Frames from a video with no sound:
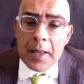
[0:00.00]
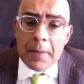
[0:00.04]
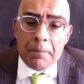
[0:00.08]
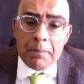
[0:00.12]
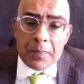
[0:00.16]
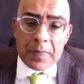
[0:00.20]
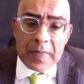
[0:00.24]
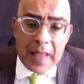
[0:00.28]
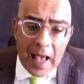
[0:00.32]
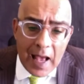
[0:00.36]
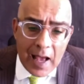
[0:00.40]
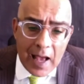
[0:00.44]

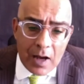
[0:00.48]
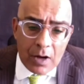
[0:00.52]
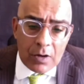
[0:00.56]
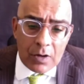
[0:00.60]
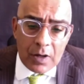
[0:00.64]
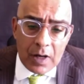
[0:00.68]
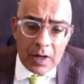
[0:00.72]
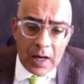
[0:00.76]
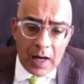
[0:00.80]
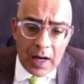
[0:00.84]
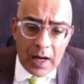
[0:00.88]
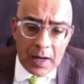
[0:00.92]

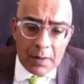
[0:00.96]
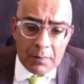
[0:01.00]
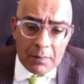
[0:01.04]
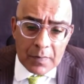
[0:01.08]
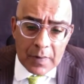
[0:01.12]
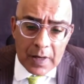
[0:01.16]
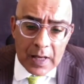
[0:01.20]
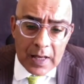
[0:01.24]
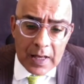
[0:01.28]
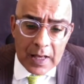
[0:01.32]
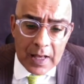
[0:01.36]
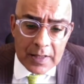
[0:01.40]
Now,
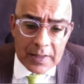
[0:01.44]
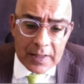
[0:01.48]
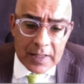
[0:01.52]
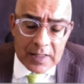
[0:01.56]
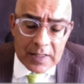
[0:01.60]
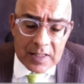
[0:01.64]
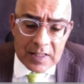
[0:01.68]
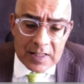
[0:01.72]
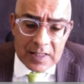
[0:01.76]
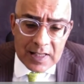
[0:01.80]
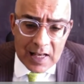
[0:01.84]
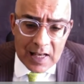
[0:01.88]

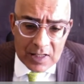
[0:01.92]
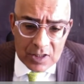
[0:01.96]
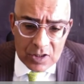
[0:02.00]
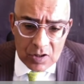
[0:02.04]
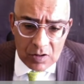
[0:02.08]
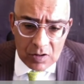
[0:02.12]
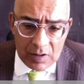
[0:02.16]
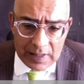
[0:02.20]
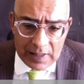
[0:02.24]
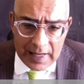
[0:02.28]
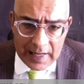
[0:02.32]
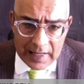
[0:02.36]
this
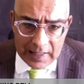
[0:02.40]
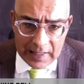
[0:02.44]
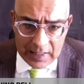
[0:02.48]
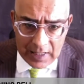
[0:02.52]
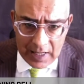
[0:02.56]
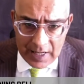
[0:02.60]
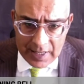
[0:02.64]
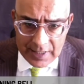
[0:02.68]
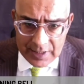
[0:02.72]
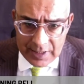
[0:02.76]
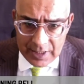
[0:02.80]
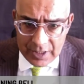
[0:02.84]
Sasol
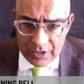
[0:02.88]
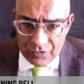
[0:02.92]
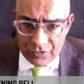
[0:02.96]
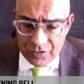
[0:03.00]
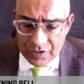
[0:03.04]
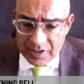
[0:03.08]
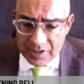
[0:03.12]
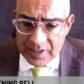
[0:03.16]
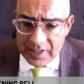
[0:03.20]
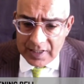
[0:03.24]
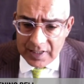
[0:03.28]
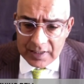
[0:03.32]
headline is
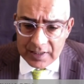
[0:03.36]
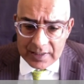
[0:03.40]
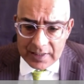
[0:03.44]
interesting,